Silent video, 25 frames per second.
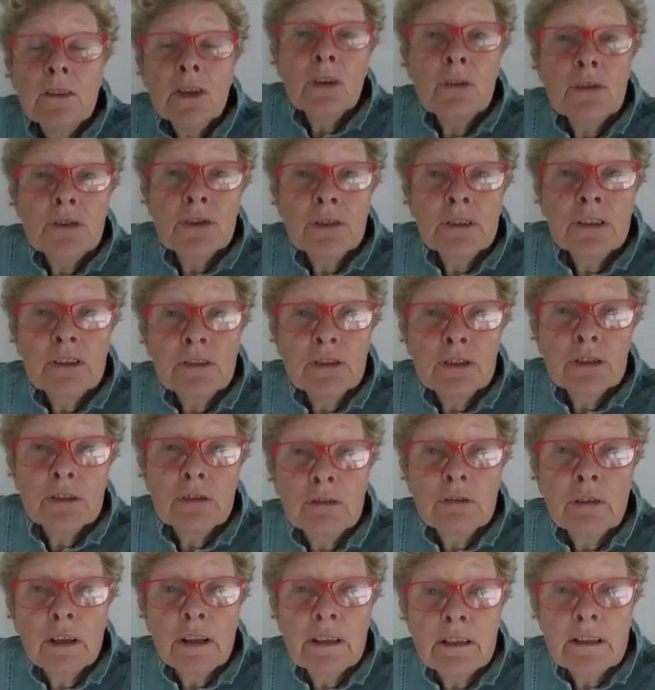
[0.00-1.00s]
Not doing
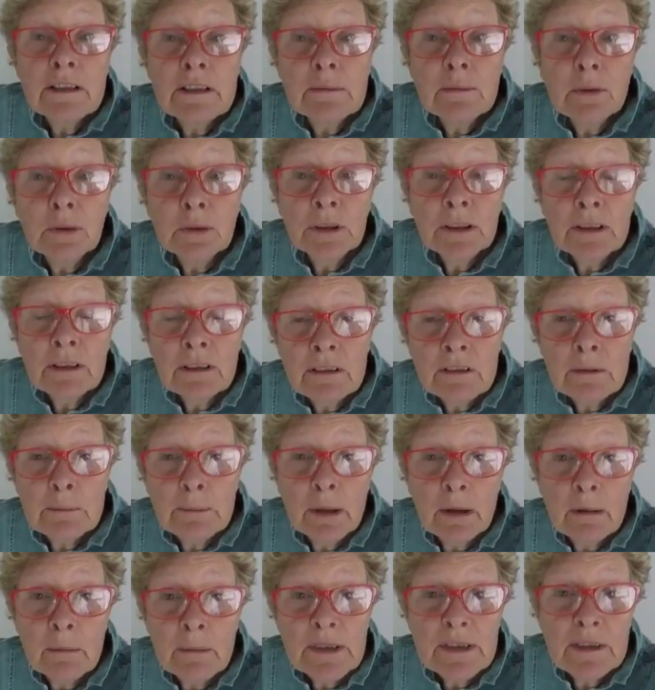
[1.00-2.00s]
too great this morning.
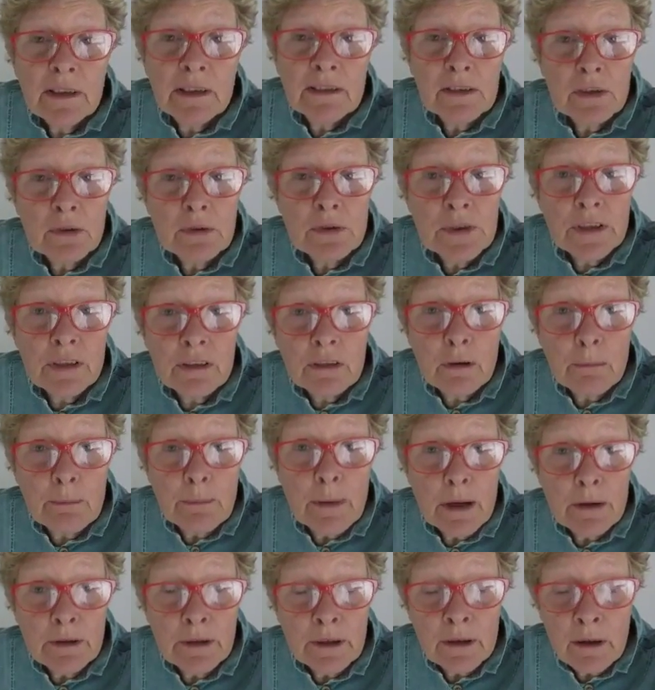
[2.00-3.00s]
Parmesan's also
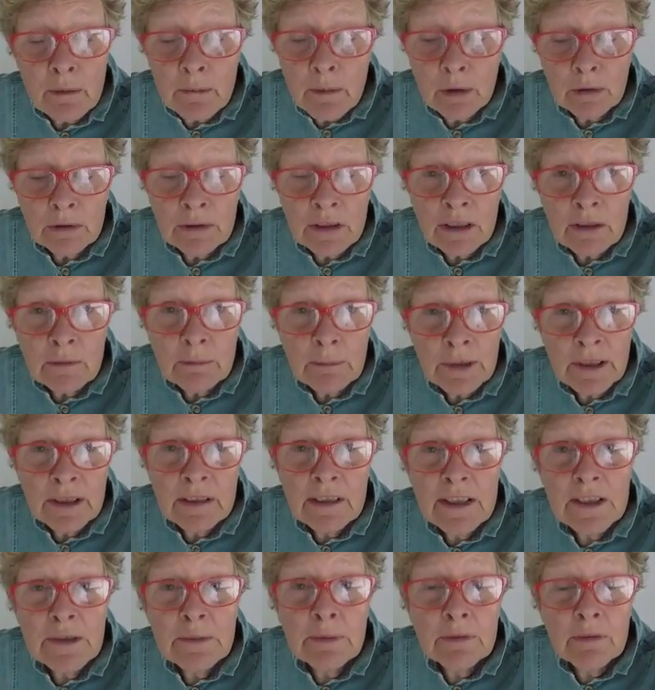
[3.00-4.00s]
gone mouldy,
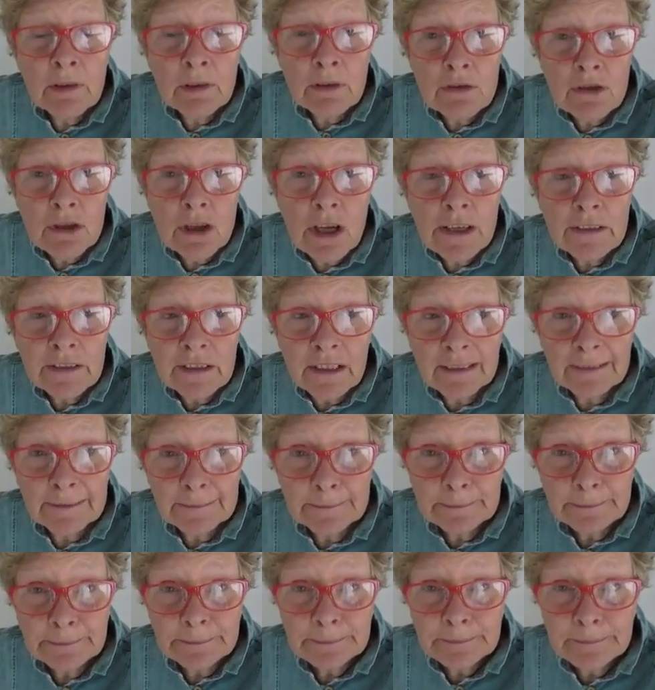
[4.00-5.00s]
but at least we've got
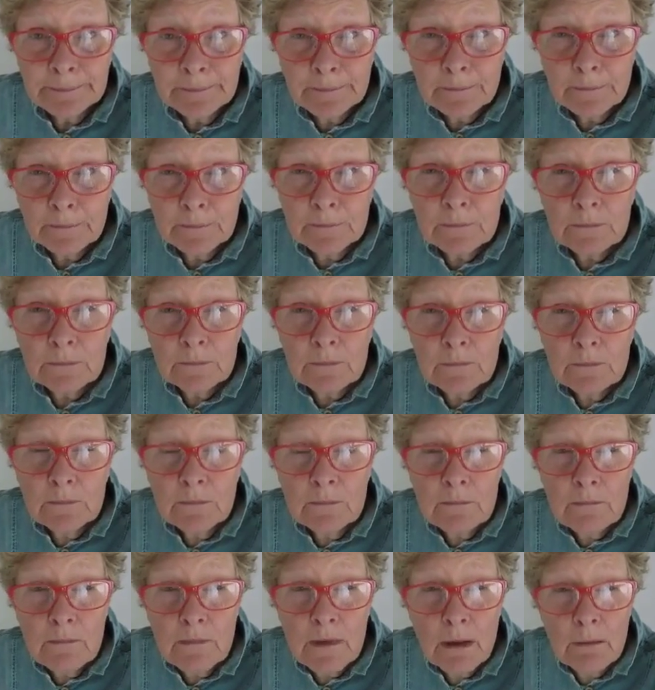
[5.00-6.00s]
cheddar.
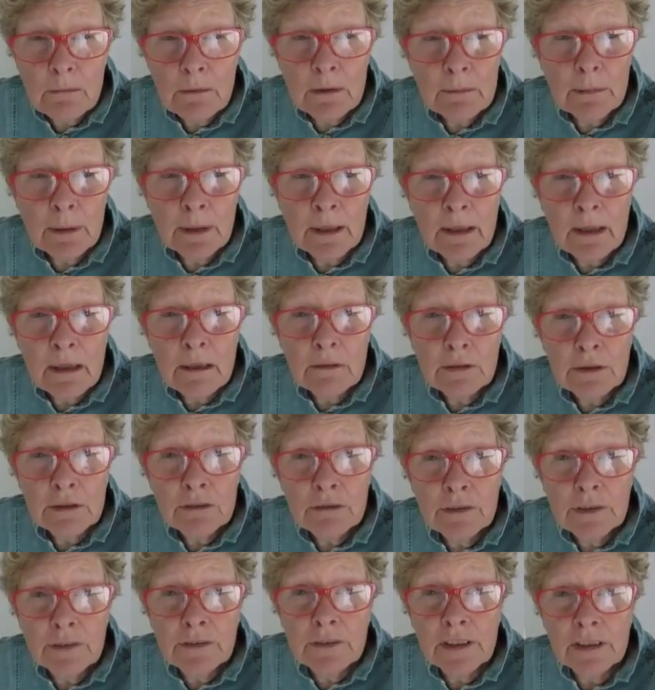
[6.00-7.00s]
We've got
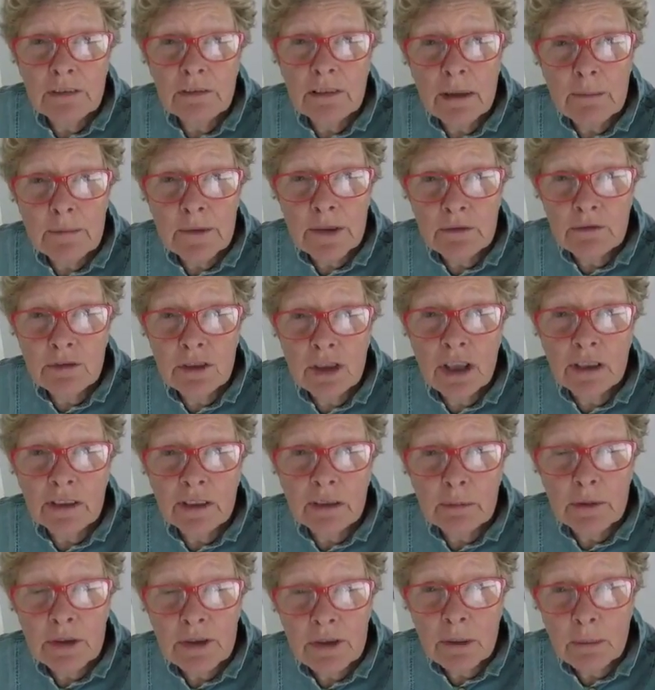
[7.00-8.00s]
150 grams of
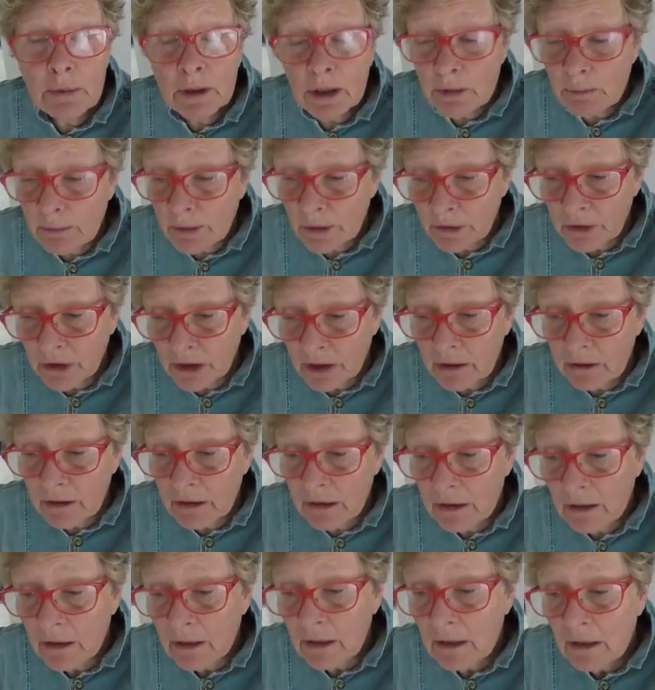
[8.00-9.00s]
cheddar, which I'm going to put
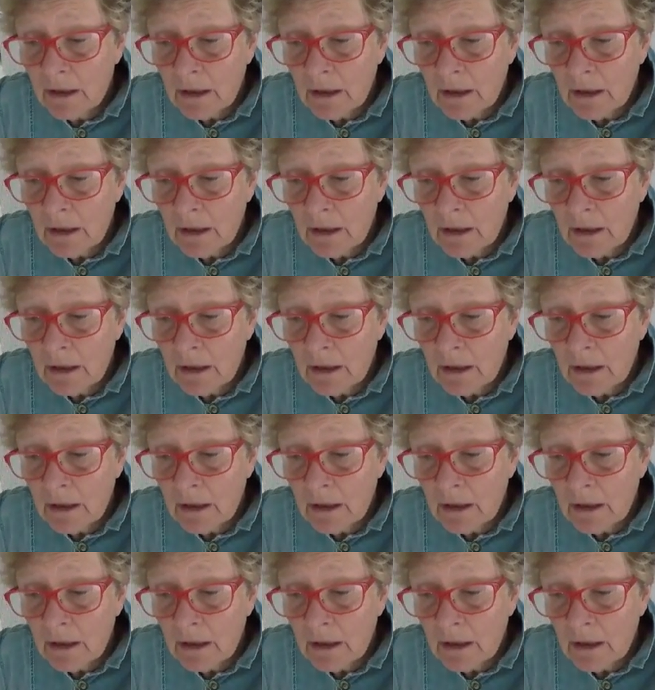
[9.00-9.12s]
in,